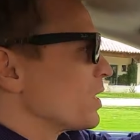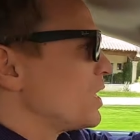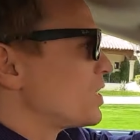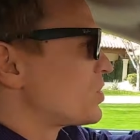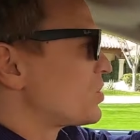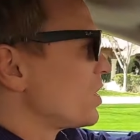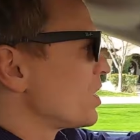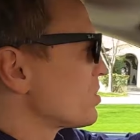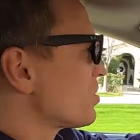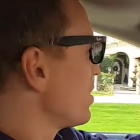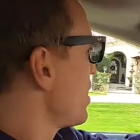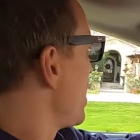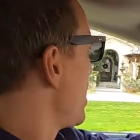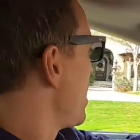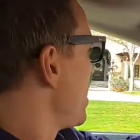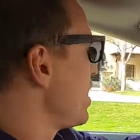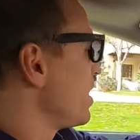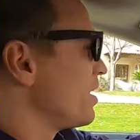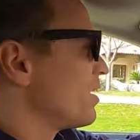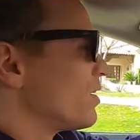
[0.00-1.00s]
It's just
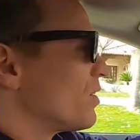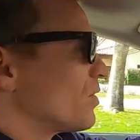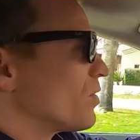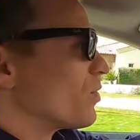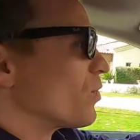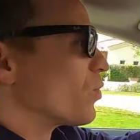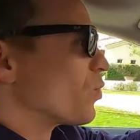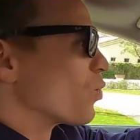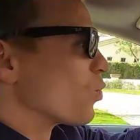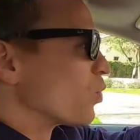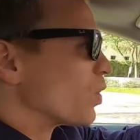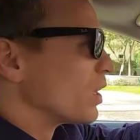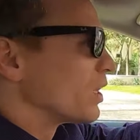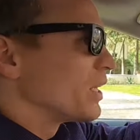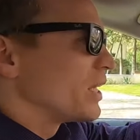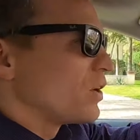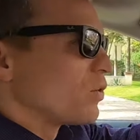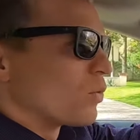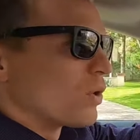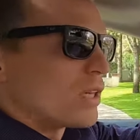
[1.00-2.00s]
a
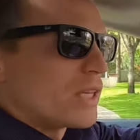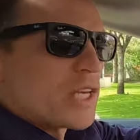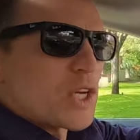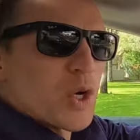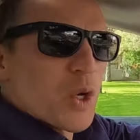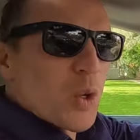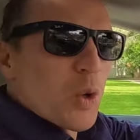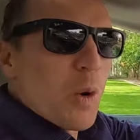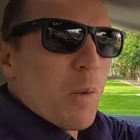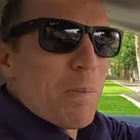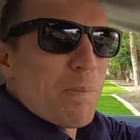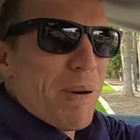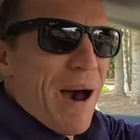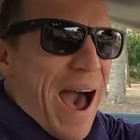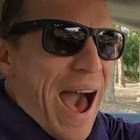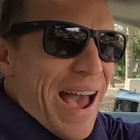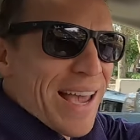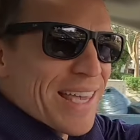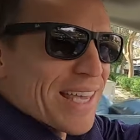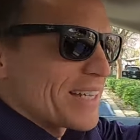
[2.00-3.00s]
really, really cool
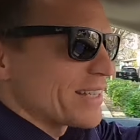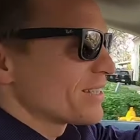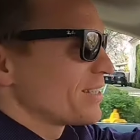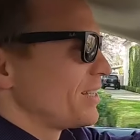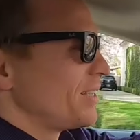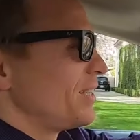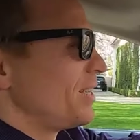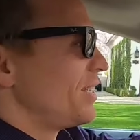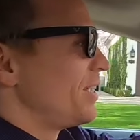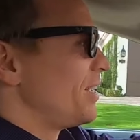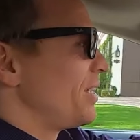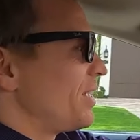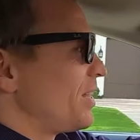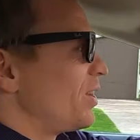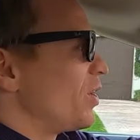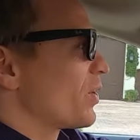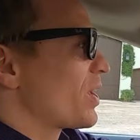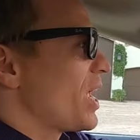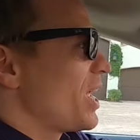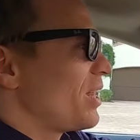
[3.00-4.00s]
pocket
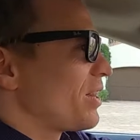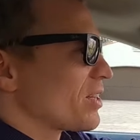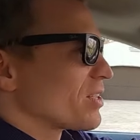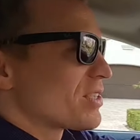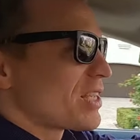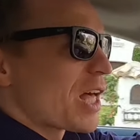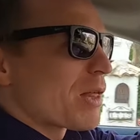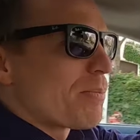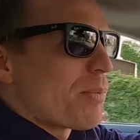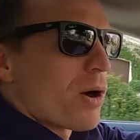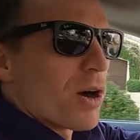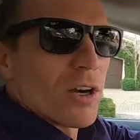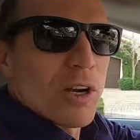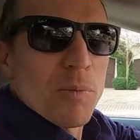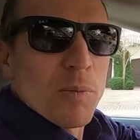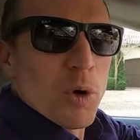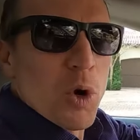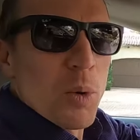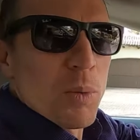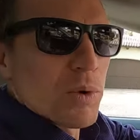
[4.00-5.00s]
located on the south
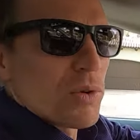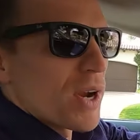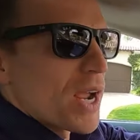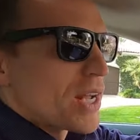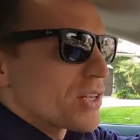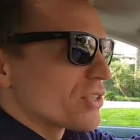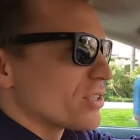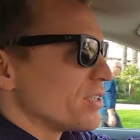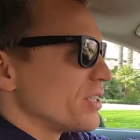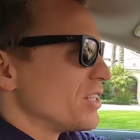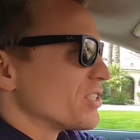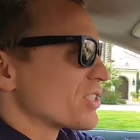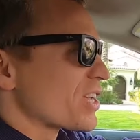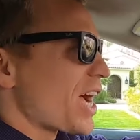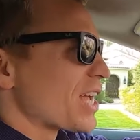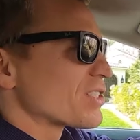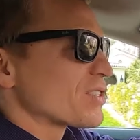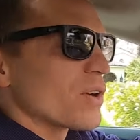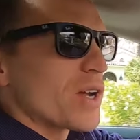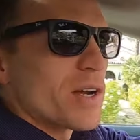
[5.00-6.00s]
part of McCormick Ranch in
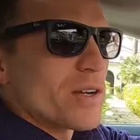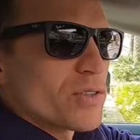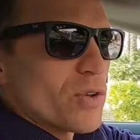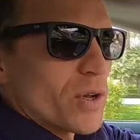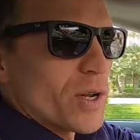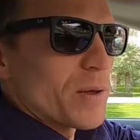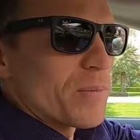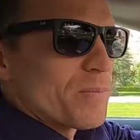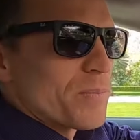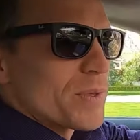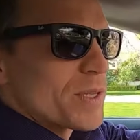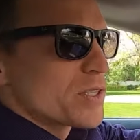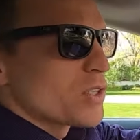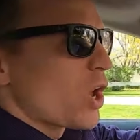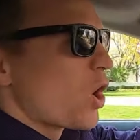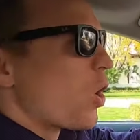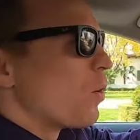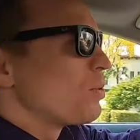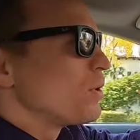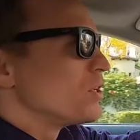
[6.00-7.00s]
Scottsdale, Arizona.
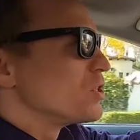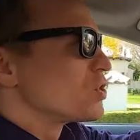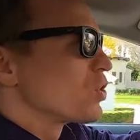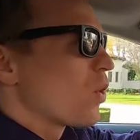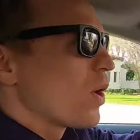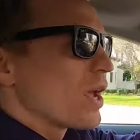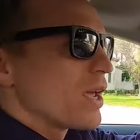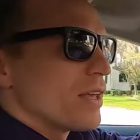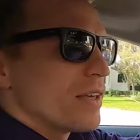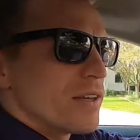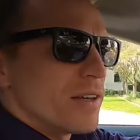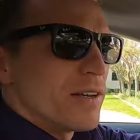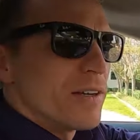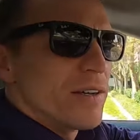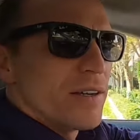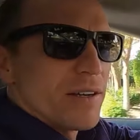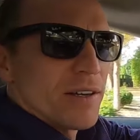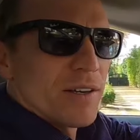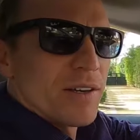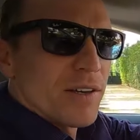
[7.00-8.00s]
So I hope you enjoy
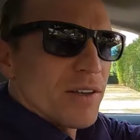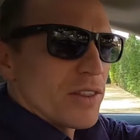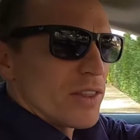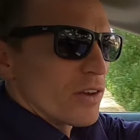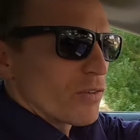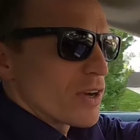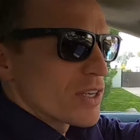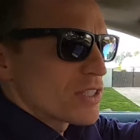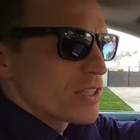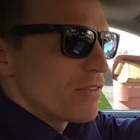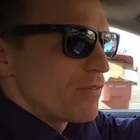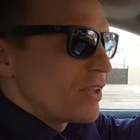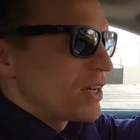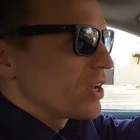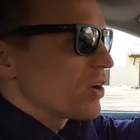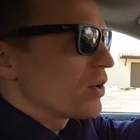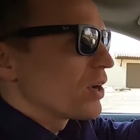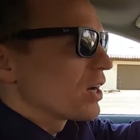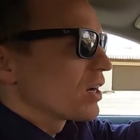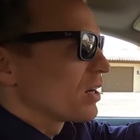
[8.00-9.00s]
the rest of the
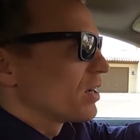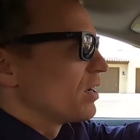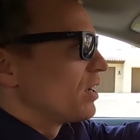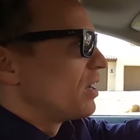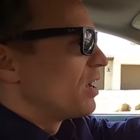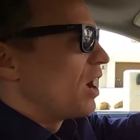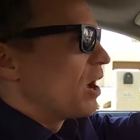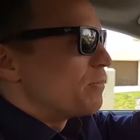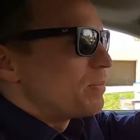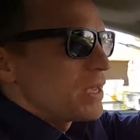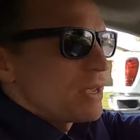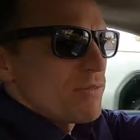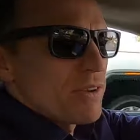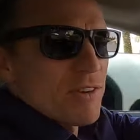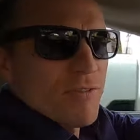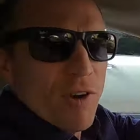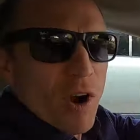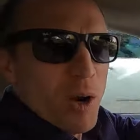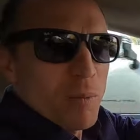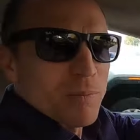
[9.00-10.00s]
video here of P
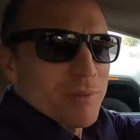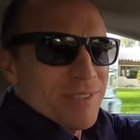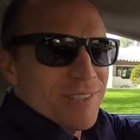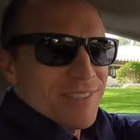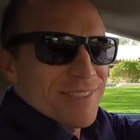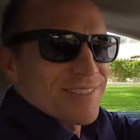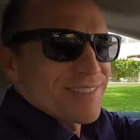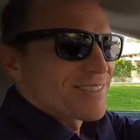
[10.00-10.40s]
V Farms.